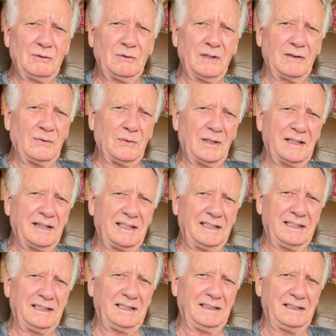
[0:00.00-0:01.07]
with what
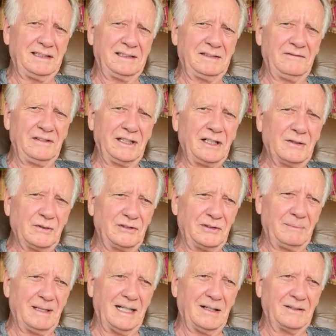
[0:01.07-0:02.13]
the video is
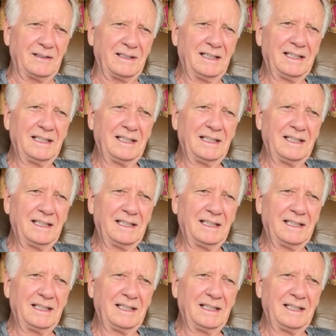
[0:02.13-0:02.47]
about.